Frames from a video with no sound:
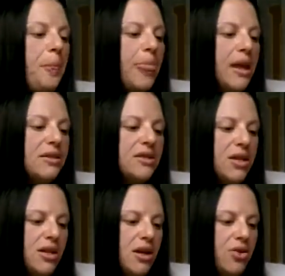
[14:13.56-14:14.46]
Let's
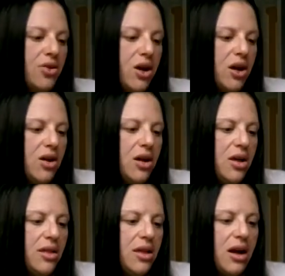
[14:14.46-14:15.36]
see, the other
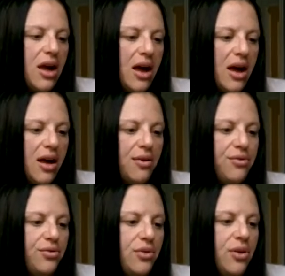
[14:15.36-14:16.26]
area that I have
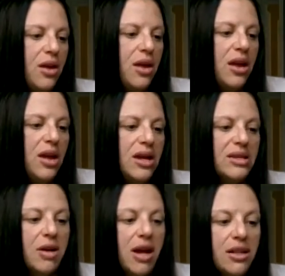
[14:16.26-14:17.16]

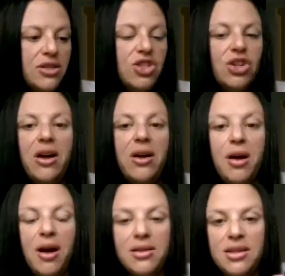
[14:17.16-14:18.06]
is my Instagram
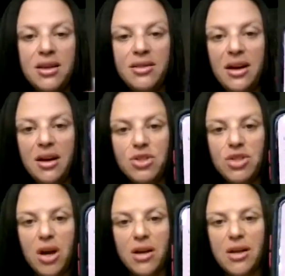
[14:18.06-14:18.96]
content that I was
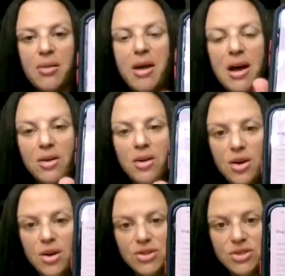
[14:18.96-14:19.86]
talking about.
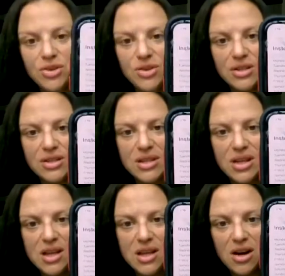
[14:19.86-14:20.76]
So you can
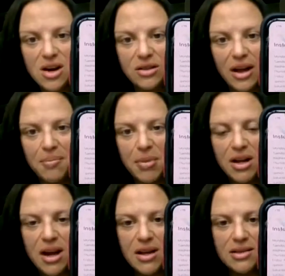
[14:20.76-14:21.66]
see here, like
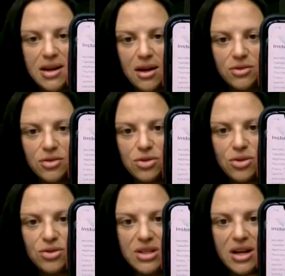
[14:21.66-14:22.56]
Monday is nails,
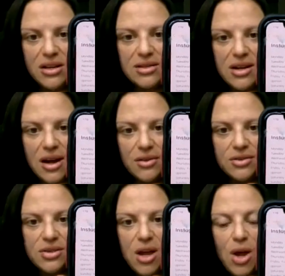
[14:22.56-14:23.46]
Tuesday is
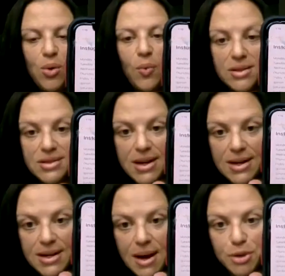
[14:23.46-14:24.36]
nails, Wednesday
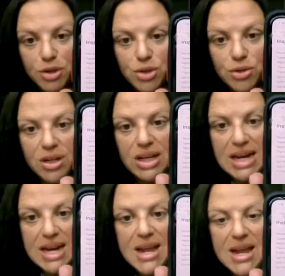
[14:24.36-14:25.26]
is
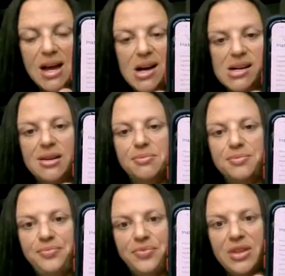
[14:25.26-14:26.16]
opportunity, and
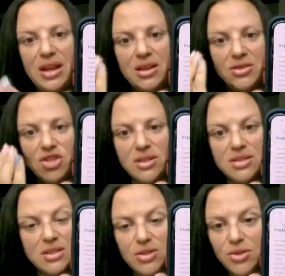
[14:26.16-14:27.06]

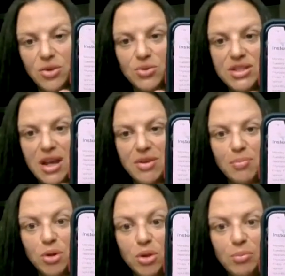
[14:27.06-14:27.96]
just those
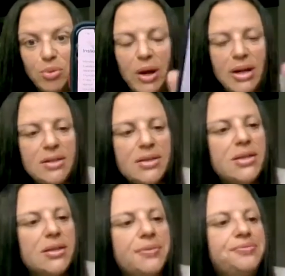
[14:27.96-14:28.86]
7 bullet points.